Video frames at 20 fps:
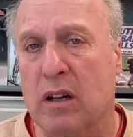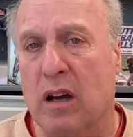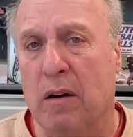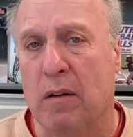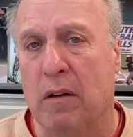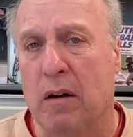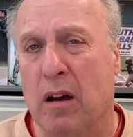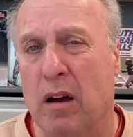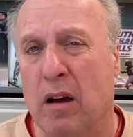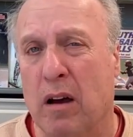
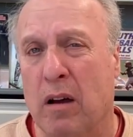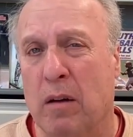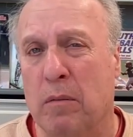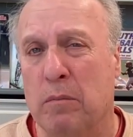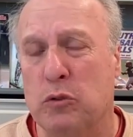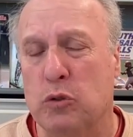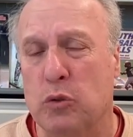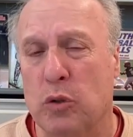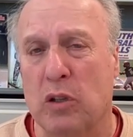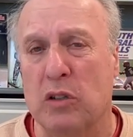
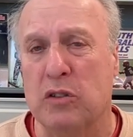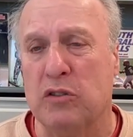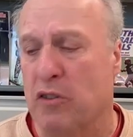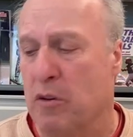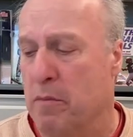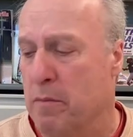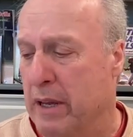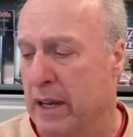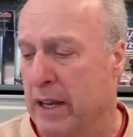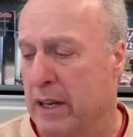of drills
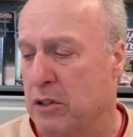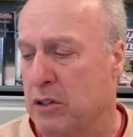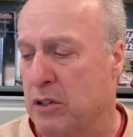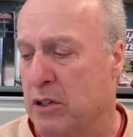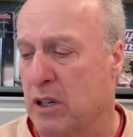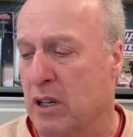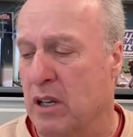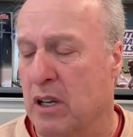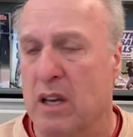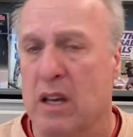from
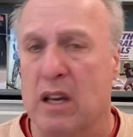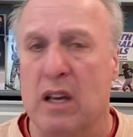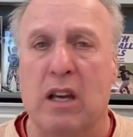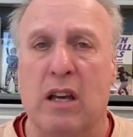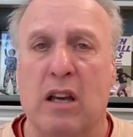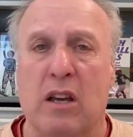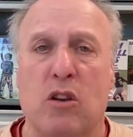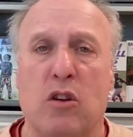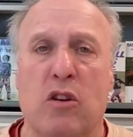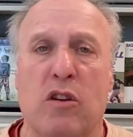each.
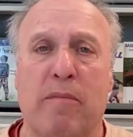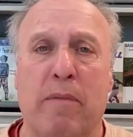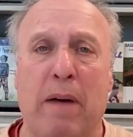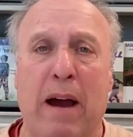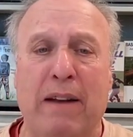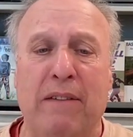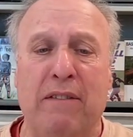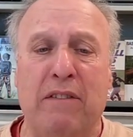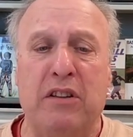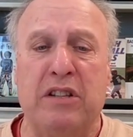You
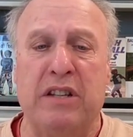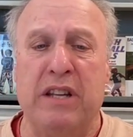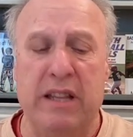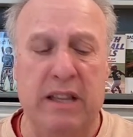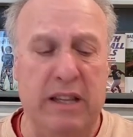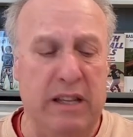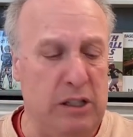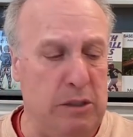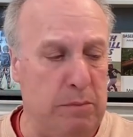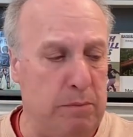might have
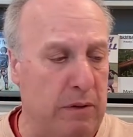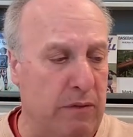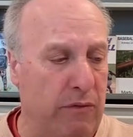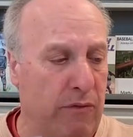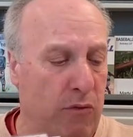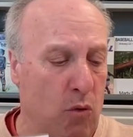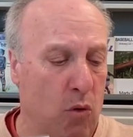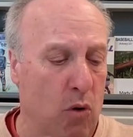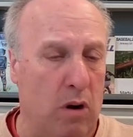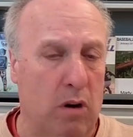seen this
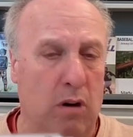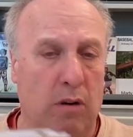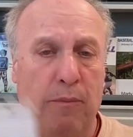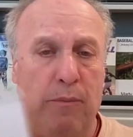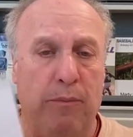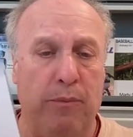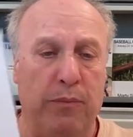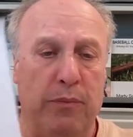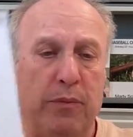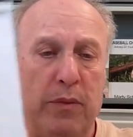before.